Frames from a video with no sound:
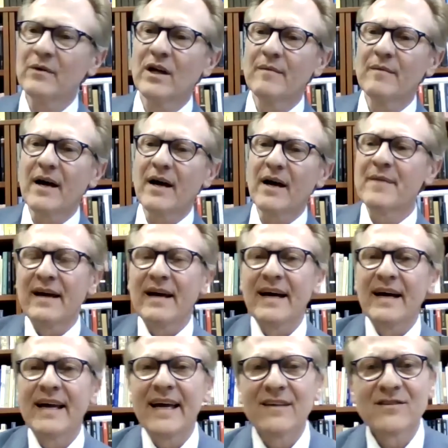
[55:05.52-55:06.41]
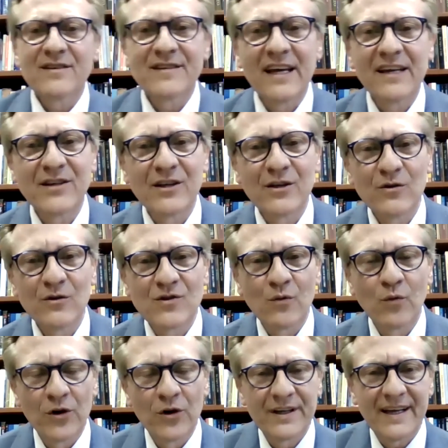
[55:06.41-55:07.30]
well, I'm, i hesitate to use
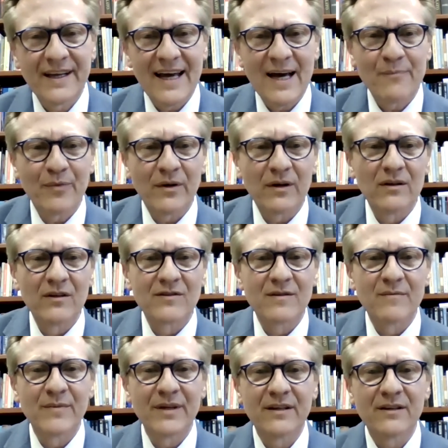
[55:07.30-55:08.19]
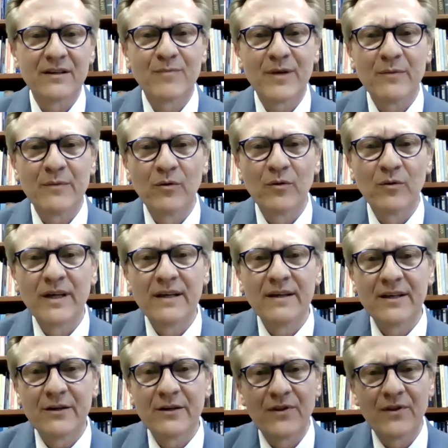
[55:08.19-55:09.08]
the word capitalism because people
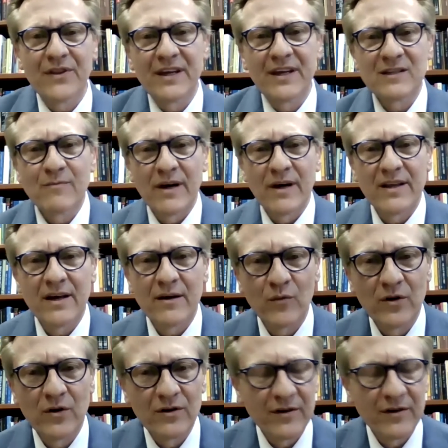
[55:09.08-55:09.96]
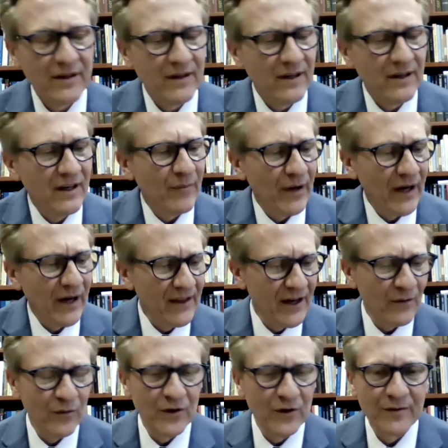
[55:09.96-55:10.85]
mean different things by that word. Uh, by
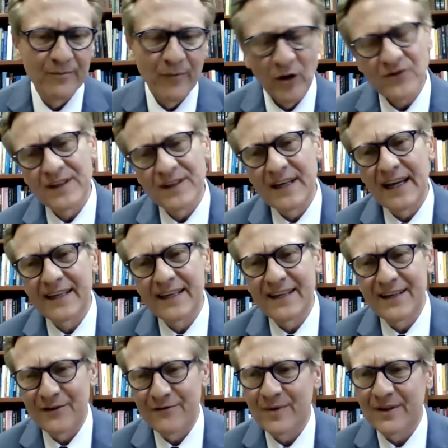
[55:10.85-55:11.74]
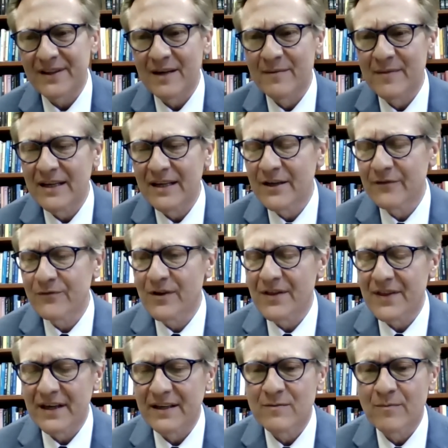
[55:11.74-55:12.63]
that word, mostly negative, but they mean
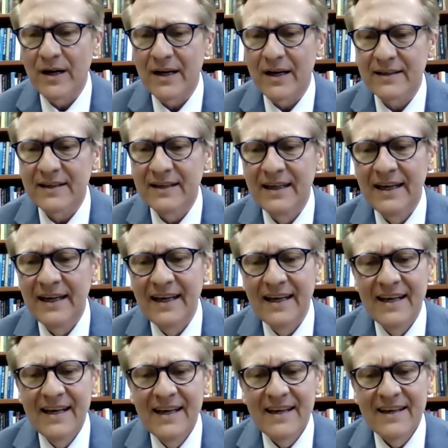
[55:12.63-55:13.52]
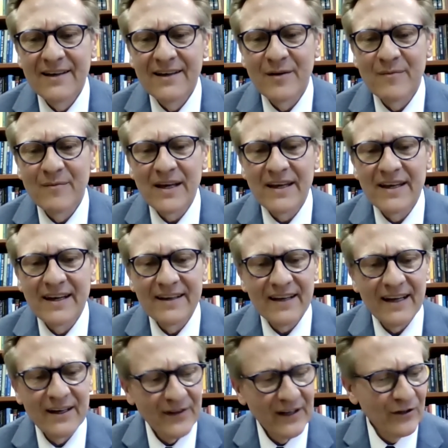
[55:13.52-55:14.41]
different things by it. Um,
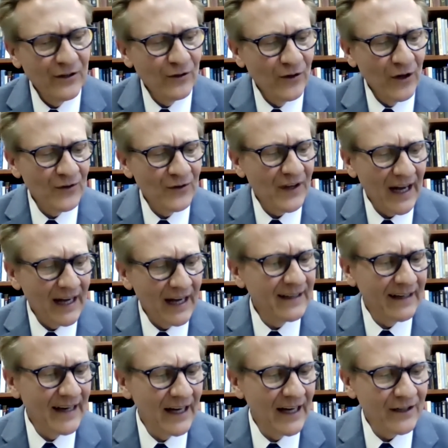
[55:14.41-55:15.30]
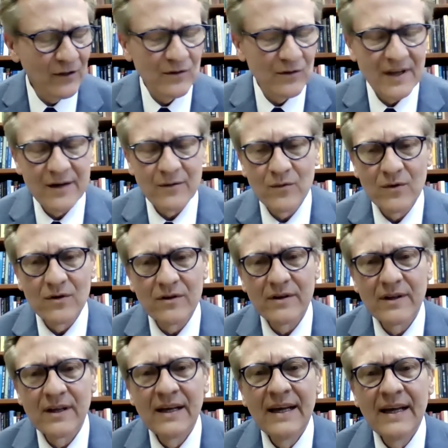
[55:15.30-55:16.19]
and I think you'll note that I did not use that
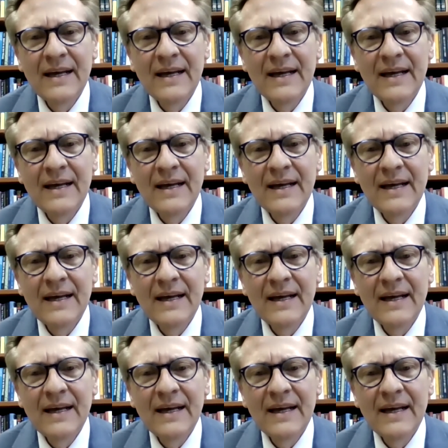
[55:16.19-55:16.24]
word.